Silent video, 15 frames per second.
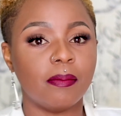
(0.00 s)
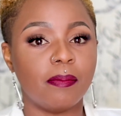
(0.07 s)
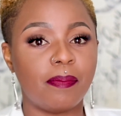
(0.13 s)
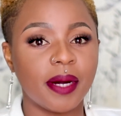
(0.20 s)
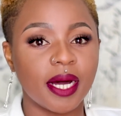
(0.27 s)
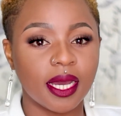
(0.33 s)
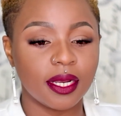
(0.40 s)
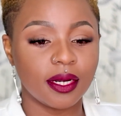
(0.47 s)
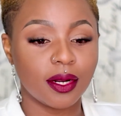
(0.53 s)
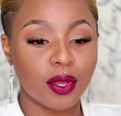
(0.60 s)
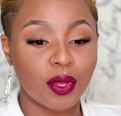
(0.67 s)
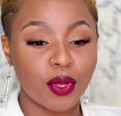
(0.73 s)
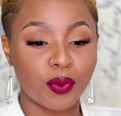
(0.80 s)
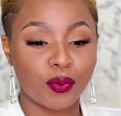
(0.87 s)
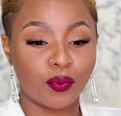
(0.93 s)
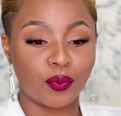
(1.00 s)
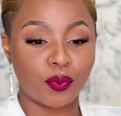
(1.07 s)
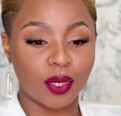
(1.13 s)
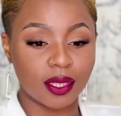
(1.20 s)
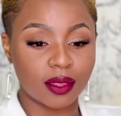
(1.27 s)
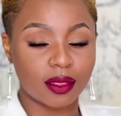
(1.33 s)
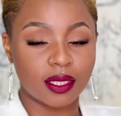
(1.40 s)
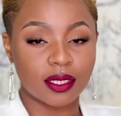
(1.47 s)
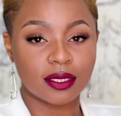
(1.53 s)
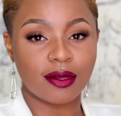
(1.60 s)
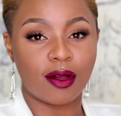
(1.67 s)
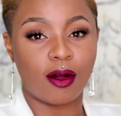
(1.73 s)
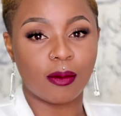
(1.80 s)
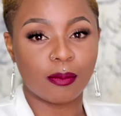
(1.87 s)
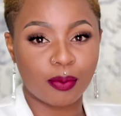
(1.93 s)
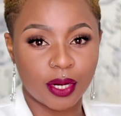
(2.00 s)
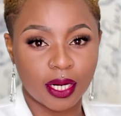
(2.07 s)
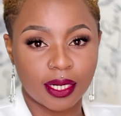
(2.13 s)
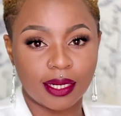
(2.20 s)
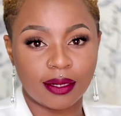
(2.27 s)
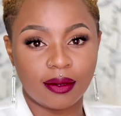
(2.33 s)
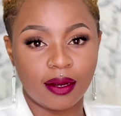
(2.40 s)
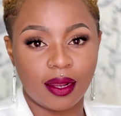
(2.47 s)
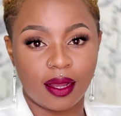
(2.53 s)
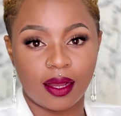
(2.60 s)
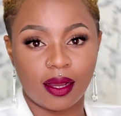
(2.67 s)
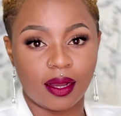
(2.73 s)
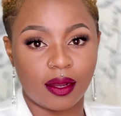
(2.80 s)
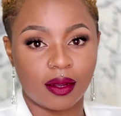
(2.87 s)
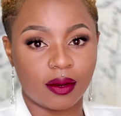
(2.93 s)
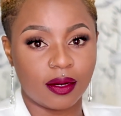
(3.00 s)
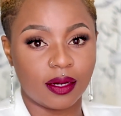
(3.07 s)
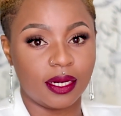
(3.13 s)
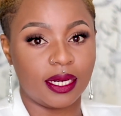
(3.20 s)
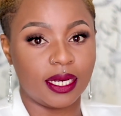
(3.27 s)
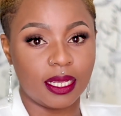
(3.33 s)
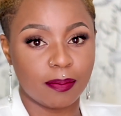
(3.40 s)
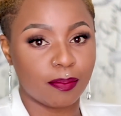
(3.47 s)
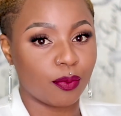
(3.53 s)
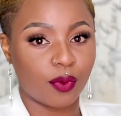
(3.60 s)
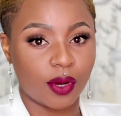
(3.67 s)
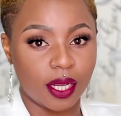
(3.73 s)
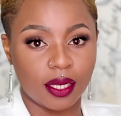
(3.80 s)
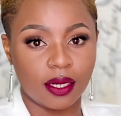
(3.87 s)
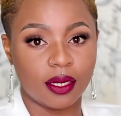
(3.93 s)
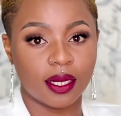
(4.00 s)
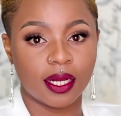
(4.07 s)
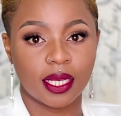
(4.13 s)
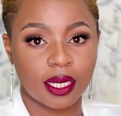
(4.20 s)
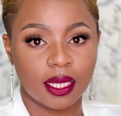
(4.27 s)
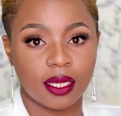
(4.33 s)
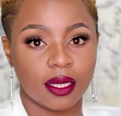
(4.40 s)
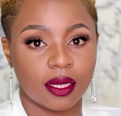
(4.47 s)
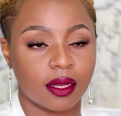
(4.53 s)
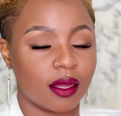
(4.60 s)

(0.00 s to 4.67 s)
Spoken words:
But with this ombre deep red, honey,